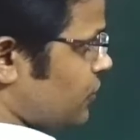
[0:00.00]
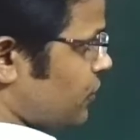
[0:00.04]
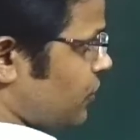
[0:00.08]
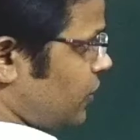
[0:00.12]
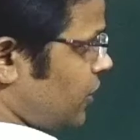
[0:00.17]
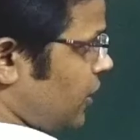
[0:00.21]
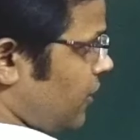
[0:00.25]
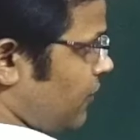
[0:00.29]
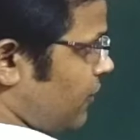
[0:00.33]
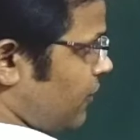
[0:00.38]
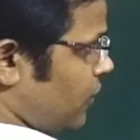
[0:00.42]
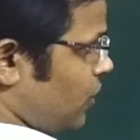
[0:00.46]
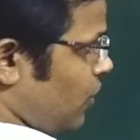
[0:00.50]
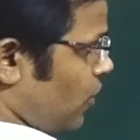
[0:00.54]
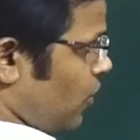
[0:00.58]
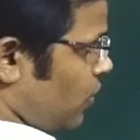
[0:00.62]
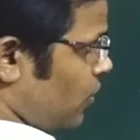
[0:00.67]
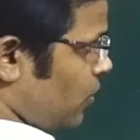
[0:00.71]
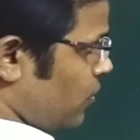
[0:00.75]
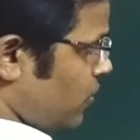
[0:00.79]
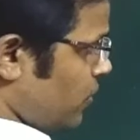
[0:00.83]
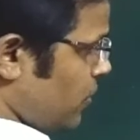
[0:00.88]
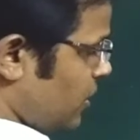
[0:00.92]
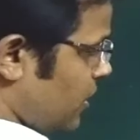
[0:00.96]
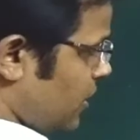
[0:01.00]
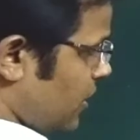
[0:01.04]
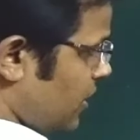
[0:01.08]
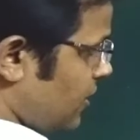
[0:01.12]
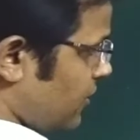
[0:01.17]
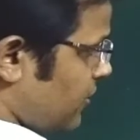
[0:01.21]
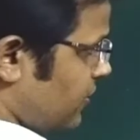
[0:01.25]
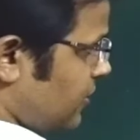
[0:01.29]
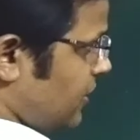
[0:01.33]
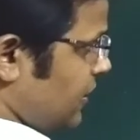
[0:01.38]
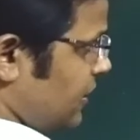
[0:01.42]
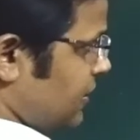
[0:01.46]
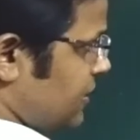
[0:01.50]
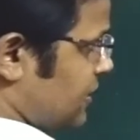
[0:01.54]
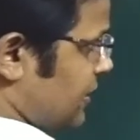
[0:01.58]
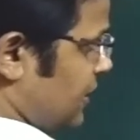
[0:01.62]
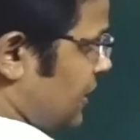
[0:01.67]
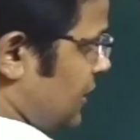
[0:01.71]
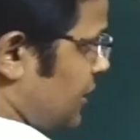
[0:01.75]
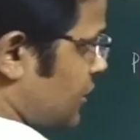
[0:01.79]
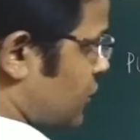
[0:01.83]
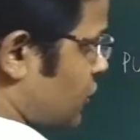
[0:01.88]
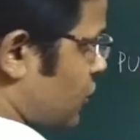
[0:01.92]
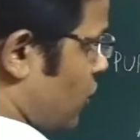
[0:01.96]
So here we go.
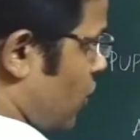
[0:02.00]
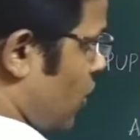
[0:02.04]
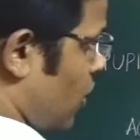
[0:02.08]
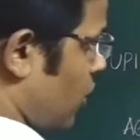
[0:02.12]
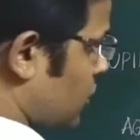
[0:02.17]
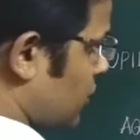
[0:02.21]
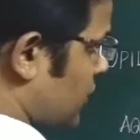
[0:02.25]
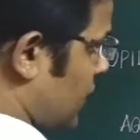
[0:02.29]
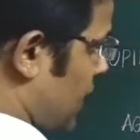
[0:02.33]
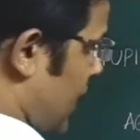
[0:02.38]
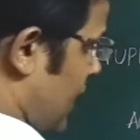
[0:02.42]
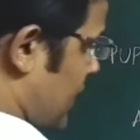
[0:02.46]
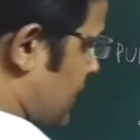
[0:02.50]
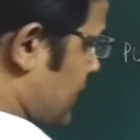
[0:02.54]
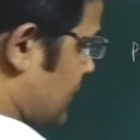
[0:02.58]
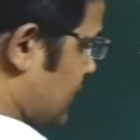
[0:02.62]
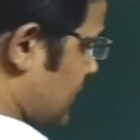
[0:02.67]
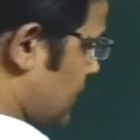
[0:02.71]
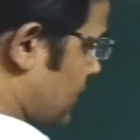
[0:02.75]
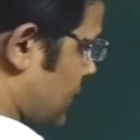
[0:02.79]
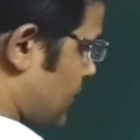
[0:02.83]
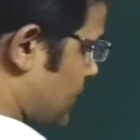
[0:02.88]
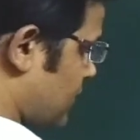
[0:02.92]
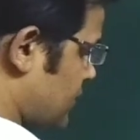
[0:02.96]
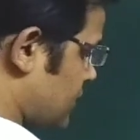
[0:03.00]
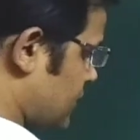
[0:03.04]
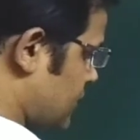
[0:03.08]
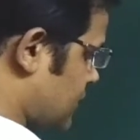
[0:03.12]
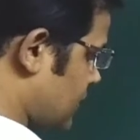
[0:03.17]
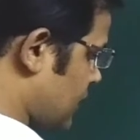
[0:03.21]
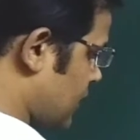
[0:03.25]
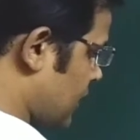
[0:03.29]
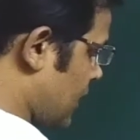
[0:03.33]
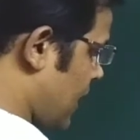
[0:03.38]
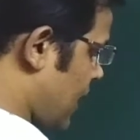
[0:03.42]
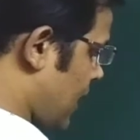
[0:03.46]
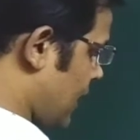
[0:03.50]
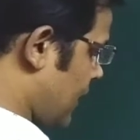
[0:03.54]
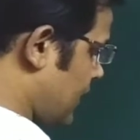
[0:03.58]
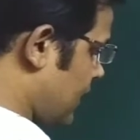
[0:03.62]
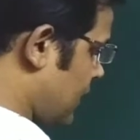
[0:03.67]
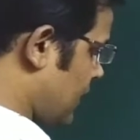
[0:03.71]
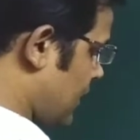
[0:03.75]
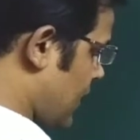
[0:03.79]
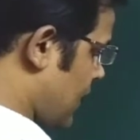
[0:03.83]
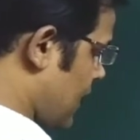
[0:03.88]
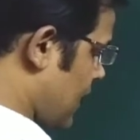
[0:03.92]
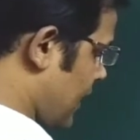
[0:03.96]
This is called as the
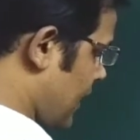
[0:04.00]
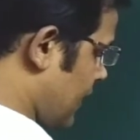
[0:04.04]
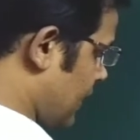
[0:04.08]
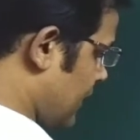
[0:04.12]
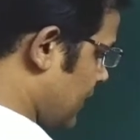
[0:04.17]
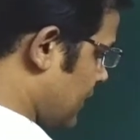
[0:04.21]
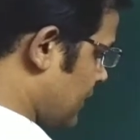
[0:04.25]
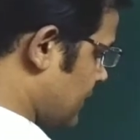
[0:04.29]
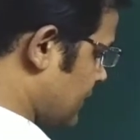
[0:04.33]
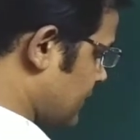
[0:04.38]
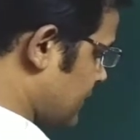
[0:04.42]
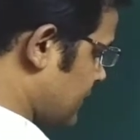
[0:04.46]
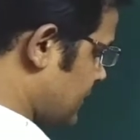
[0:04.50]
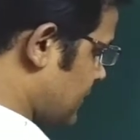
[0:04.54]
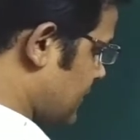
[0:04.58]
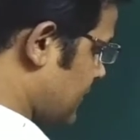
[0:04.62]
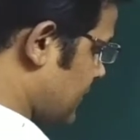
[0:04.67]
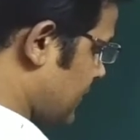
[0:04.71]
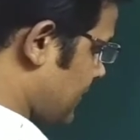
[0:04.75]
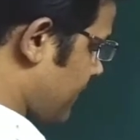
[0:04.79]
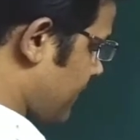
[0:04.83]
crystalline eye lens.